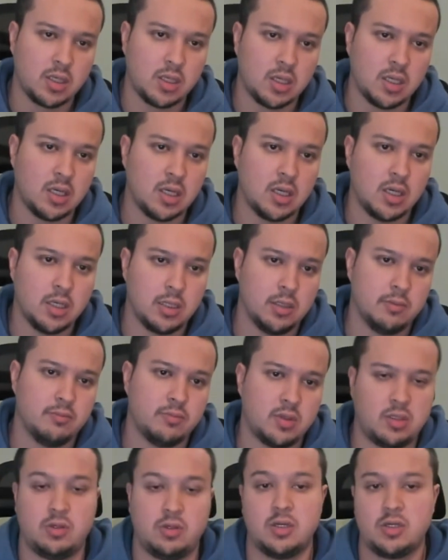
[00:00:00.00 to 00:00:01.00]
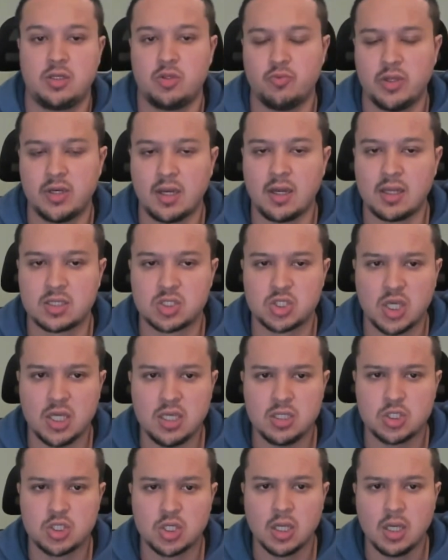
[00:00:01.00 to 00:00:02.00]
or you win an
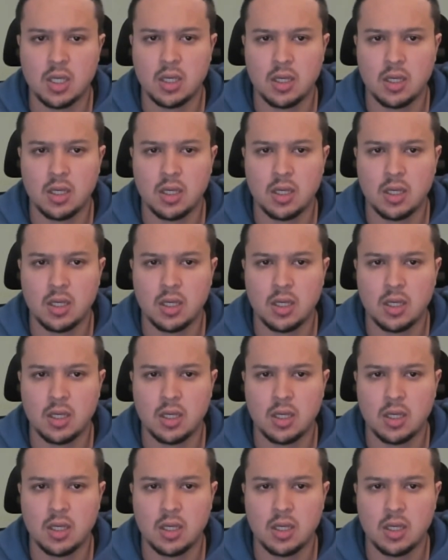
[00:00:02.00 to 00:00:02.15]
exchange.